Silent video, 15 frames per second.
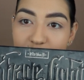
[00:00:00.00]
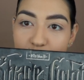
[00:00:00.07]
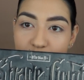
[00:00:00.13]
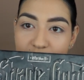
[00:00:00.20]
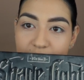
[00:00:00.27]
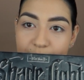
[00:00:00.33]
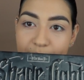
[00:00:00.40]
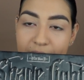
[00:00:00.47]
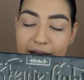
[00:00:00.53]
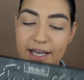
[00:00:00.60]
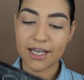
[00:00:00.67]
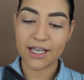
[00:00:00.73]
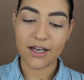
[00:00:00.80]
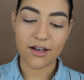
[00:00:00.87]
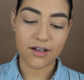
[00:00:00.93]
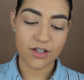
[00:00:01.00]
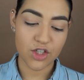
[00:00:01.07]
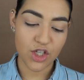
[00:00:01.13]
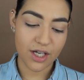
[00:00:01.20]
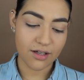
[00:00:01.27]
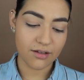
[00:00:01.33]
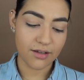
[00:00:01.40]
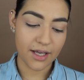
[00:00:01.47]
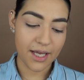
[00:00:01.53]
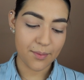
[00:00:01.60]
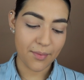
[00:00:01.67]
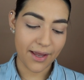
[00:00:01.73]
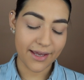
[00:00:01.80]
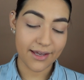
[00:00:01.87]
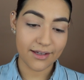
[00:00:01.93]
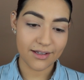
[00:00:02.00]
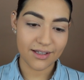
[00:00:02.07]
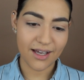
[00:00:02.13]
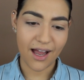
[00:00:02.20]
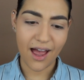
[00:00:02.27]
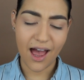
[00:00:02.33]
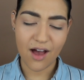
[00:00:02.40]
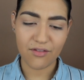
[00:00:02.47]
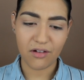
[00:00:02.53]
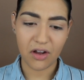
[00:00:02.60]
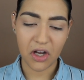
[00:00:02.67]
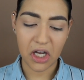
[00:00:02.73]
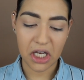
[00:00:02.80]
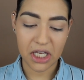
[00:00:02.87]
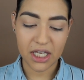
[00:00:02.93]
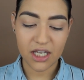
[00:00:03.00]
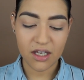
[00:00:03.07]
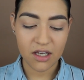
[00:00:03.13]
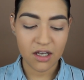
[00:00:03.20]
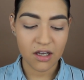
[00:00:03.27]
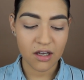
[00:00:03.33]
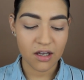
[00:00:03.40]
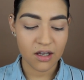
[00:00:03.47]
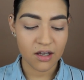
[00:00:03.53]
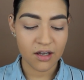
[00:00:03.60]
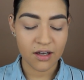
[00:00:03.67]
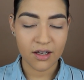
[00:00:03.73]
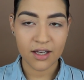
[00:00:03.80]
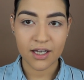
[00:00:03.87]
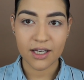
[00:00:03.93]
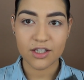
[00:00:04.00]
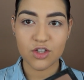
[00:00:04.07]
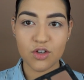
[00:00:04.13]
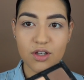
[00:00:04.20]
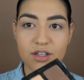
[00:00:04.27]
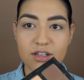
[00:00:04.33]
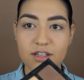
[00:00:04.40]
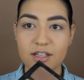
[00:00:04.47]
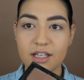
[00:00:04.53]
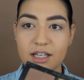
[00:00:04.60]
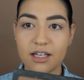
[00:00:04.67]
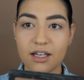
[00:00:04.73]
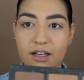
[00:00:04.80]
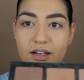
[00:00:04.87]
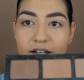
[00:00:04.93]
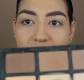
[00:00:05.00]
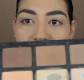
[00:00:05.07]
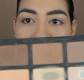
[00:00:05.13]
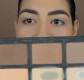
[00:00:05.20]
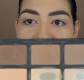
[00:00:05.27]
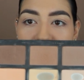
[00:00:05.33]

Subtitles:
To be my Shade and Light by Kat Von D. So you can see the